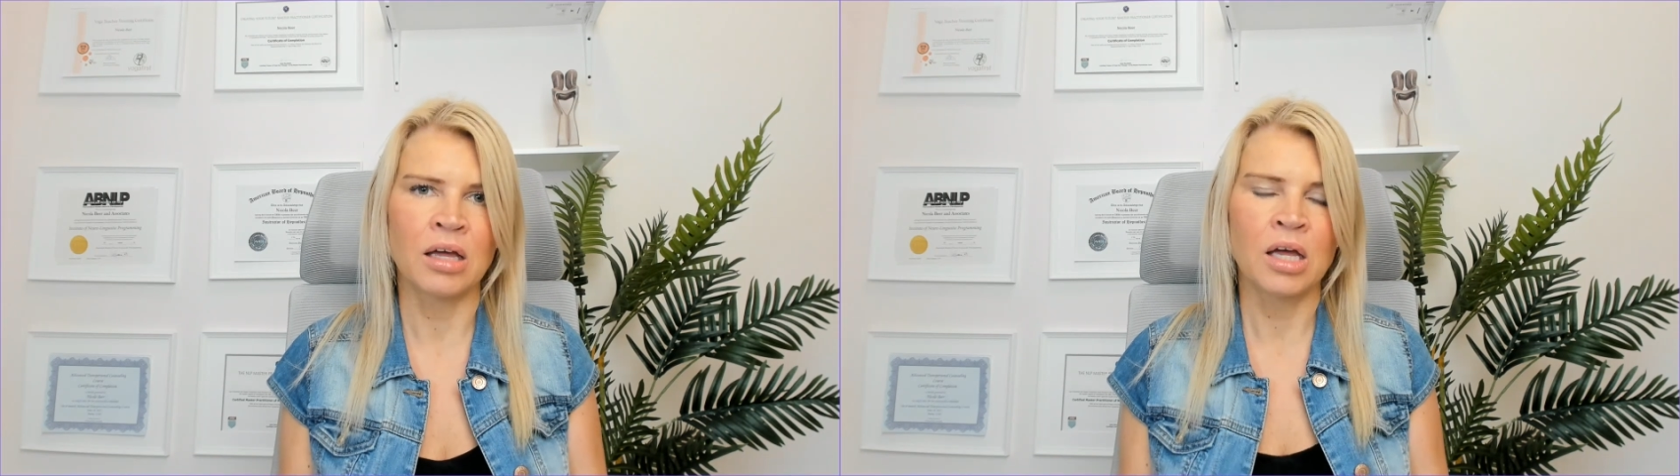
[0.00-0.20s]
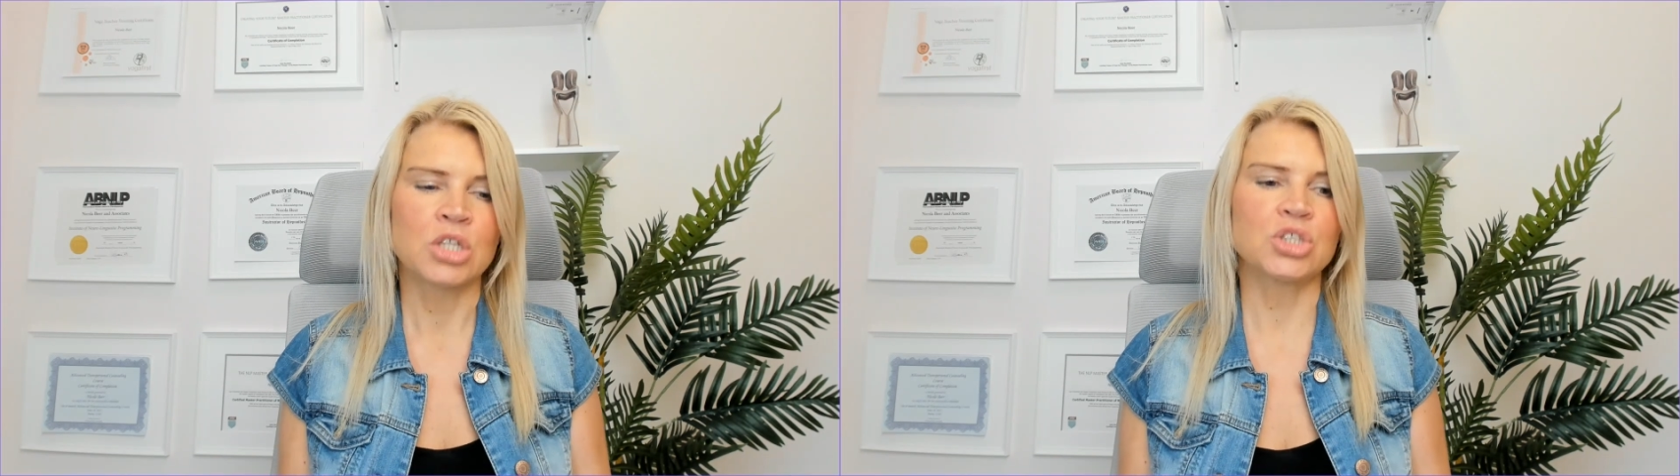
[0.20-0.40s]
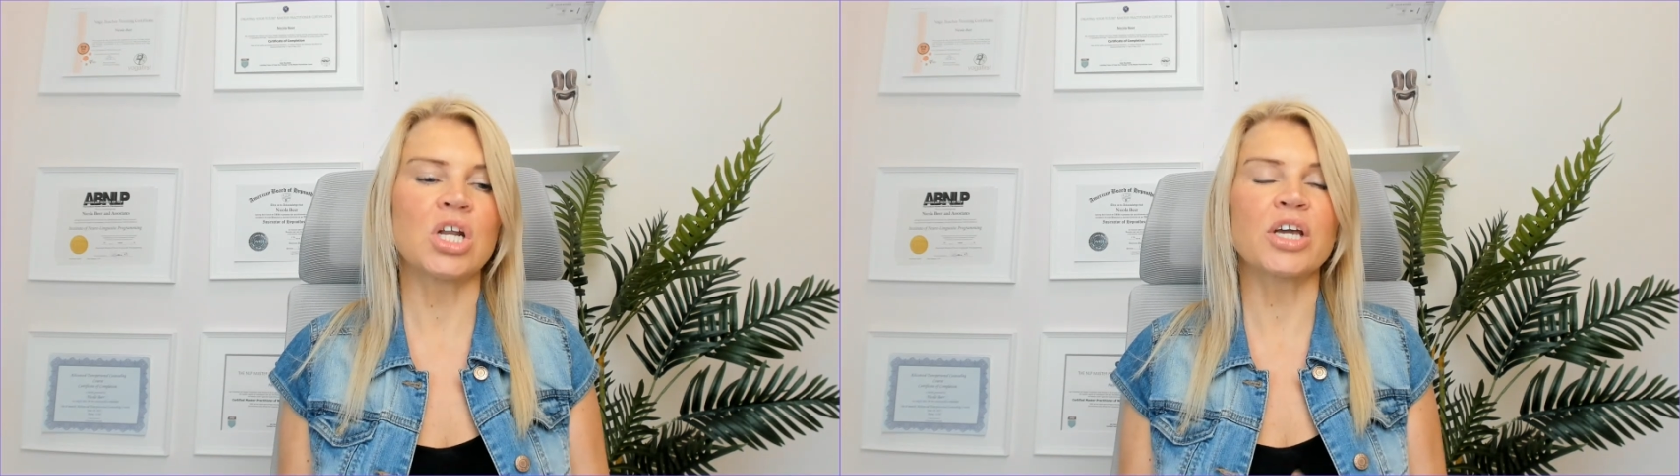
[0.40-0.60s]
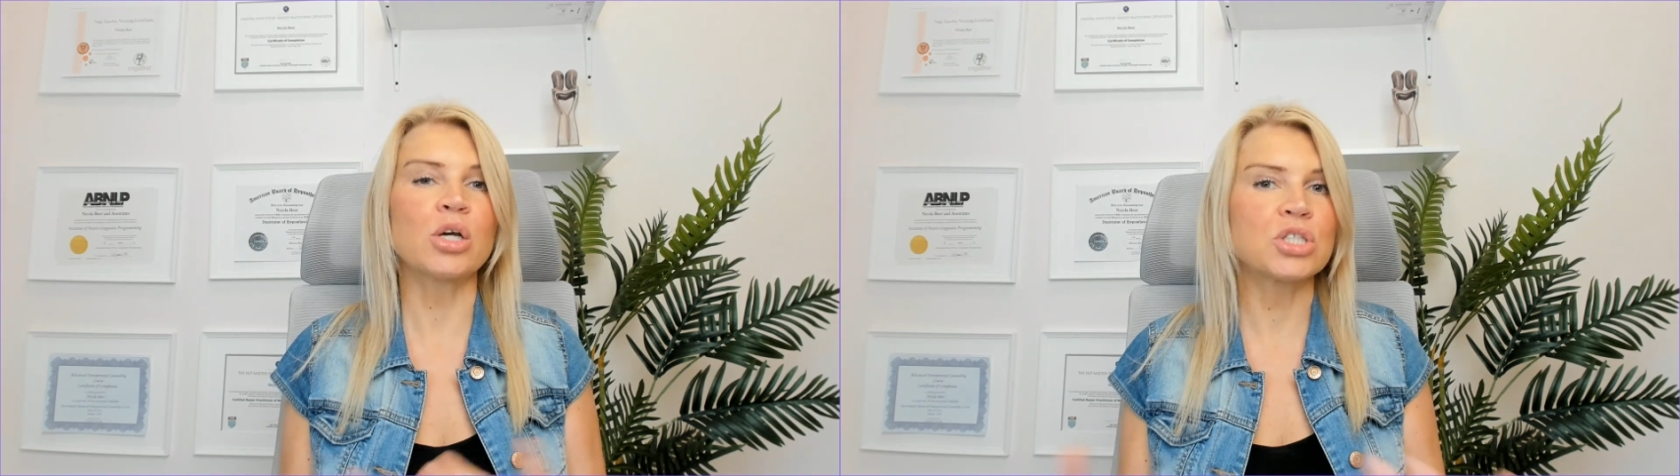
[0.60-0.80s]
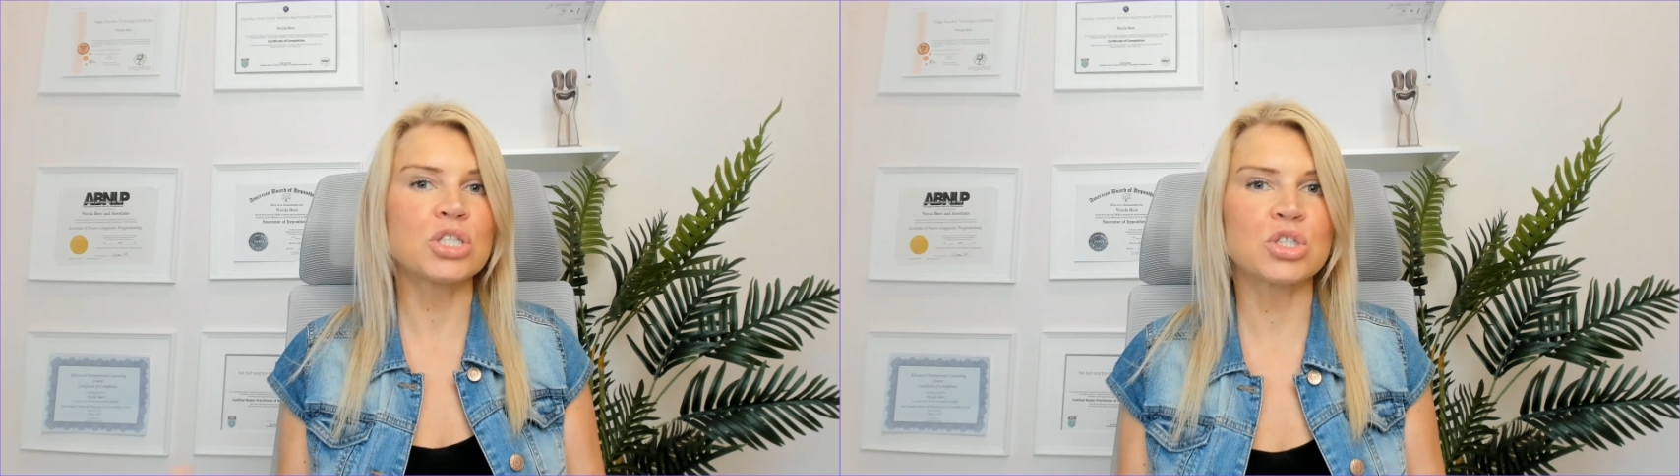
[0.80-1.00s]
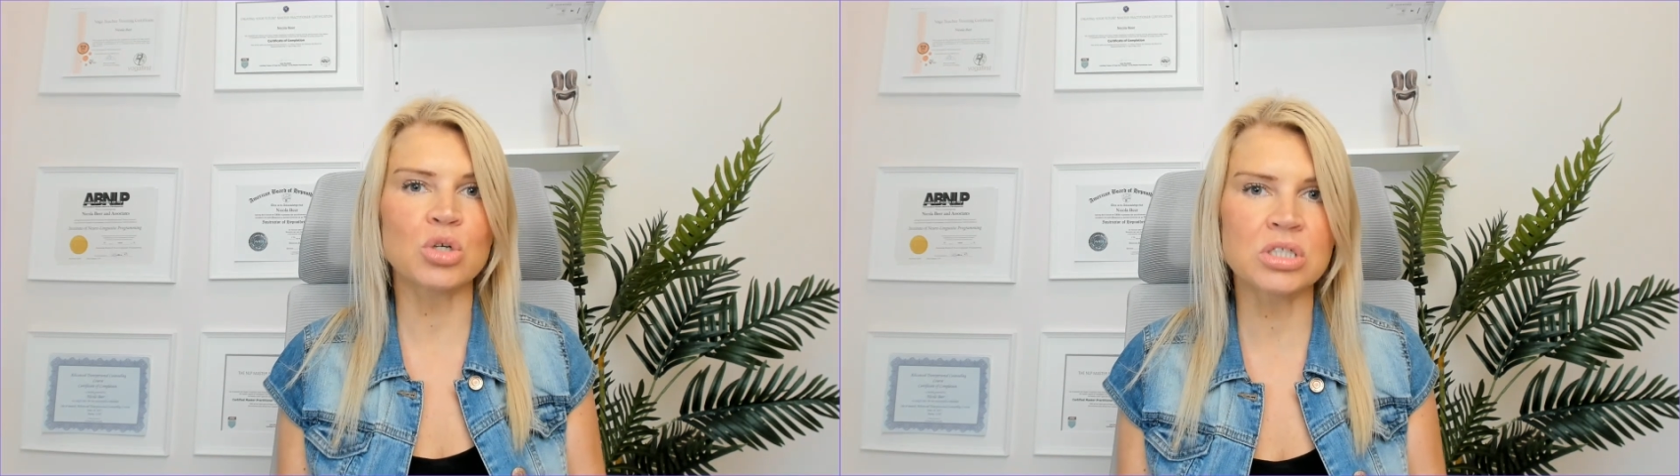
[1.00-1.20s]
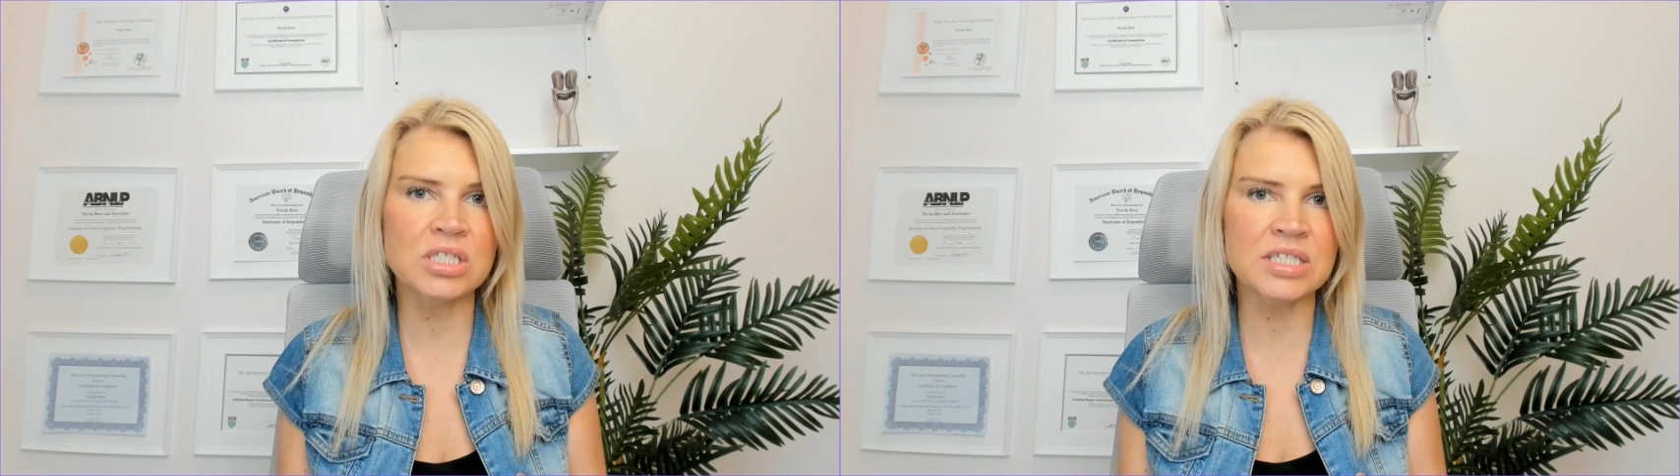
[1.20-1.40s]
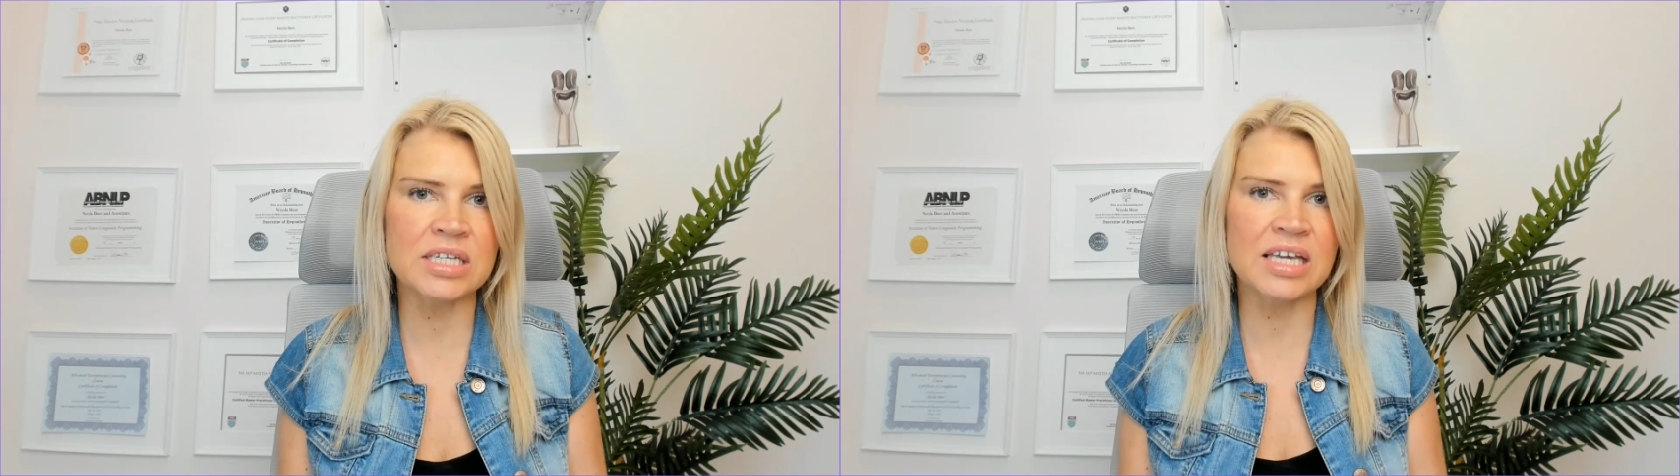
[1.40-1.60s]
Shall I go to the
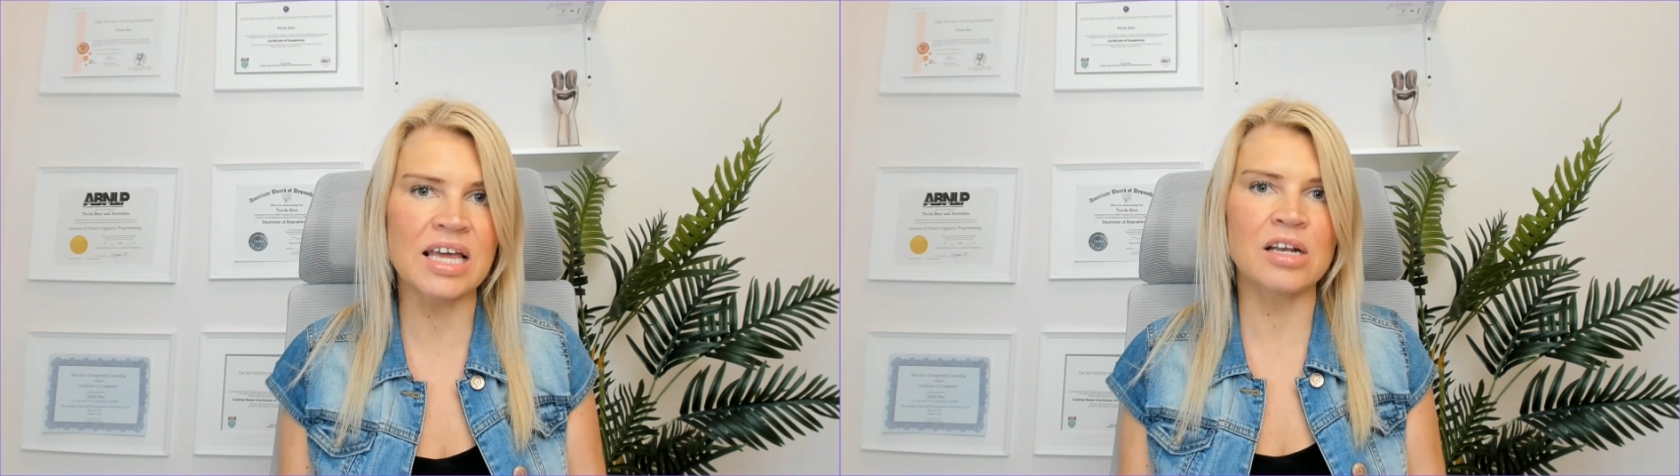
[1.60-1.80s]
doctors and get